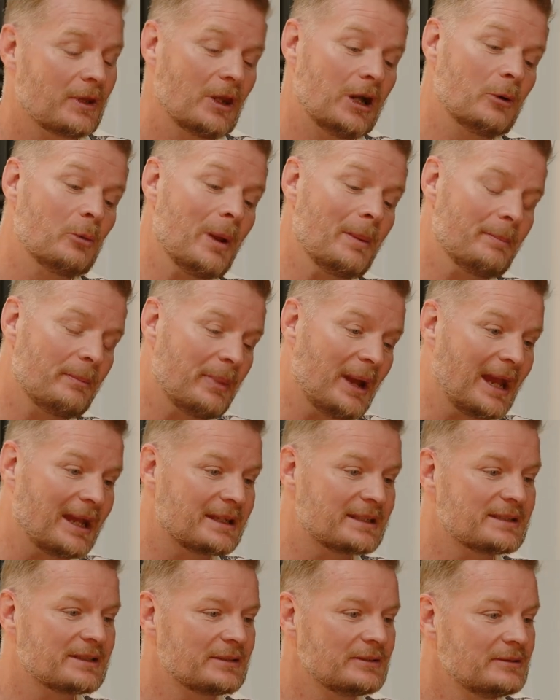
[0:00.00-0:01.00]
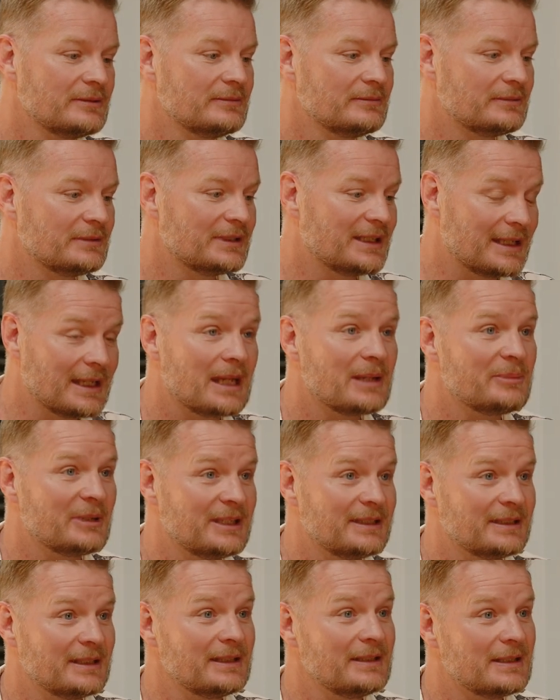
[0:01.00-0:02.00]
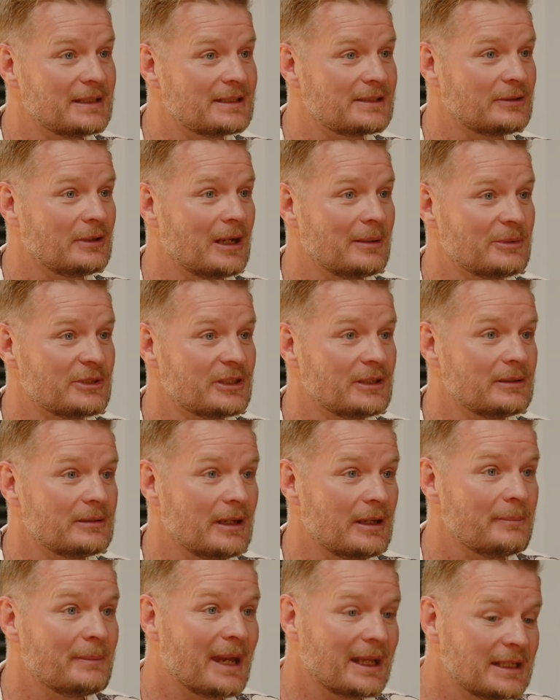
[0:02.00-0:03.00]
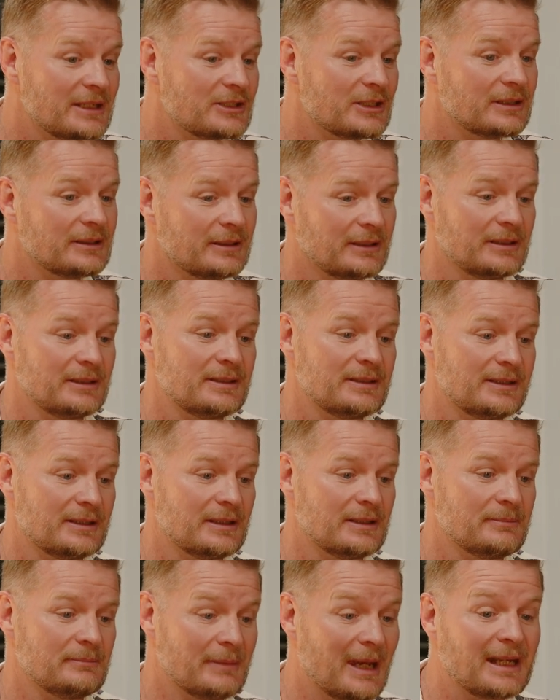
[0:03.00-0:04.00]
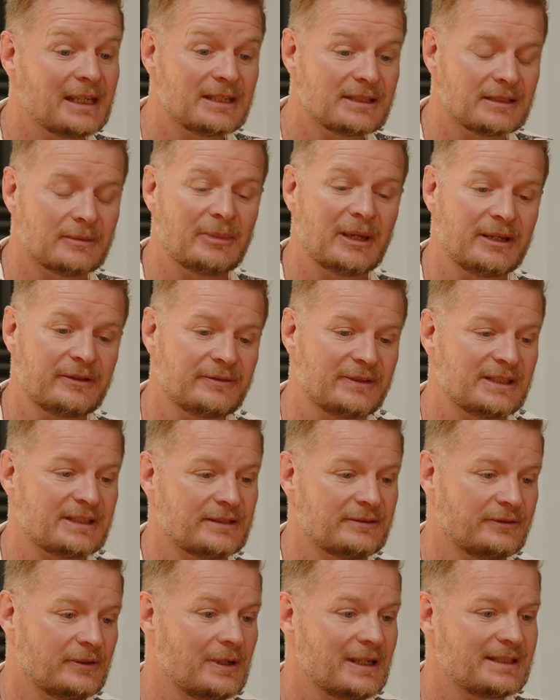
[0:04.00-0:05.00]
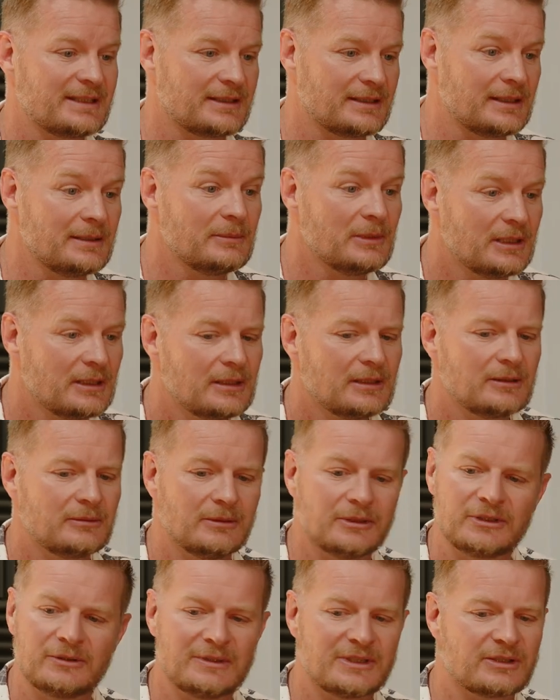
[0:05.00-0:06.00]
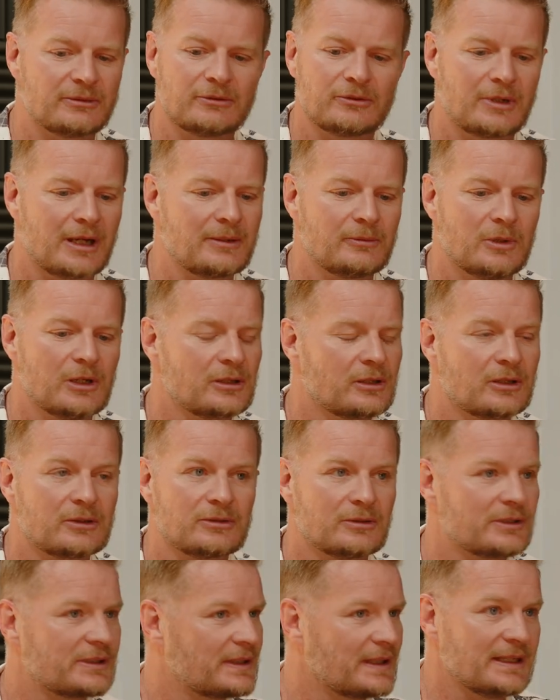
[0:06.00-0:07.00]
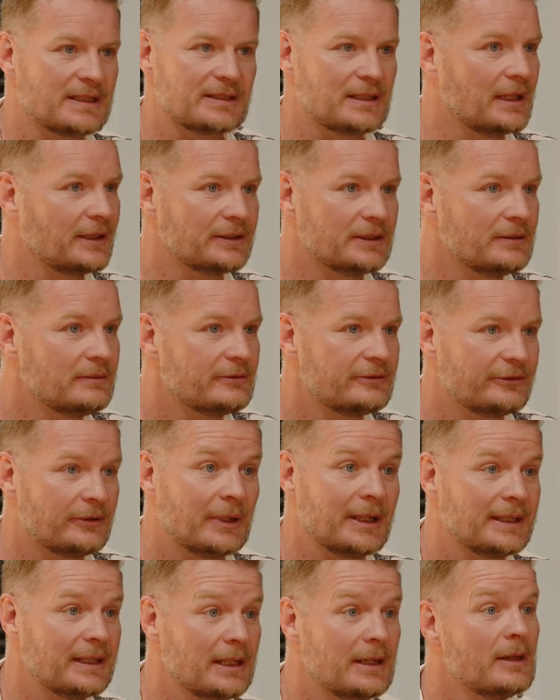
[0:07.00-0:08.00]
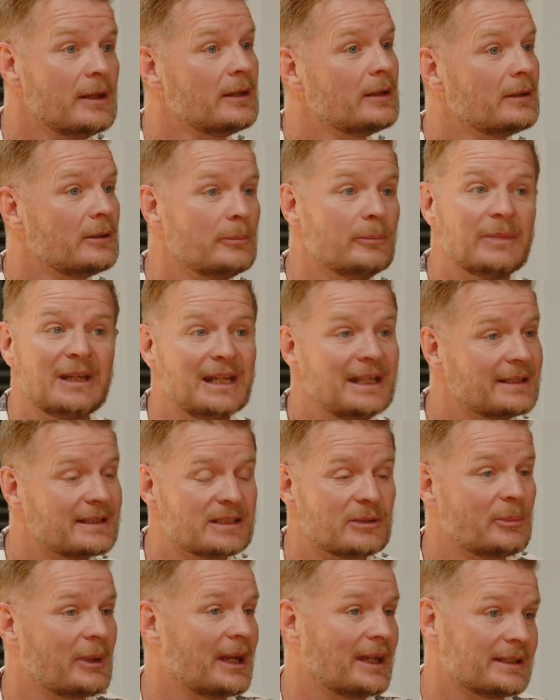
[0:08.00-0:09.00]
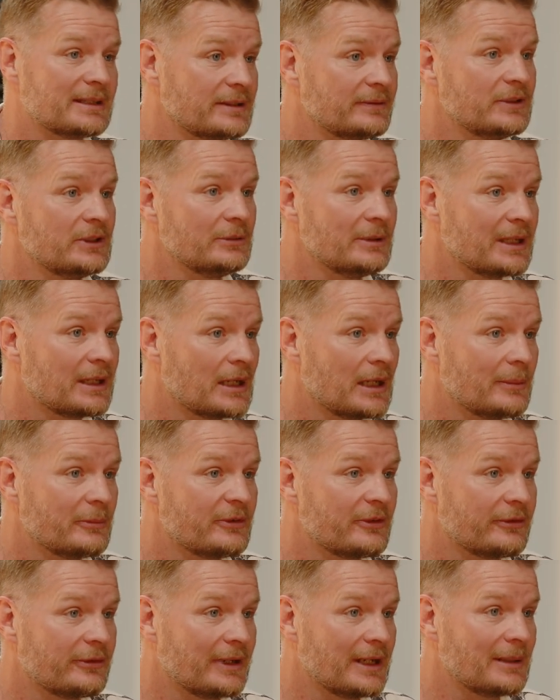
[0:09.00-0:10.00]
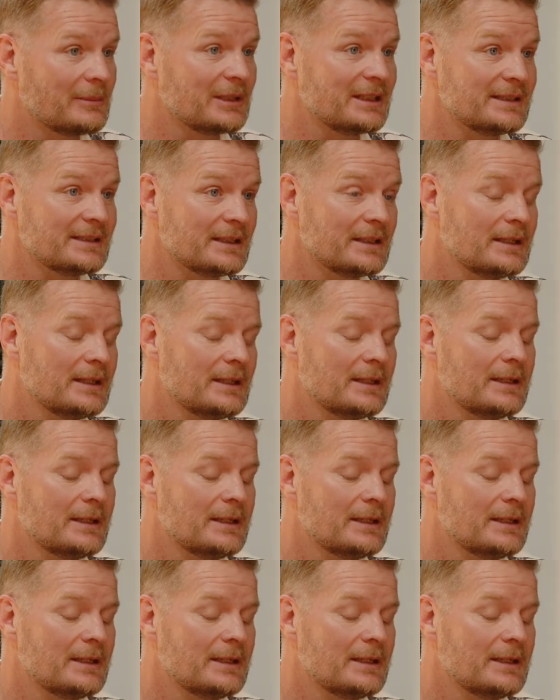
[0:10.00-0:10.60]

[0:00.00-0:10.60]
I went back to DABD this time as a manager and managed the benefits advice team. We're doing some great work across East London, finding millions of pounds of new income for families. Yeah.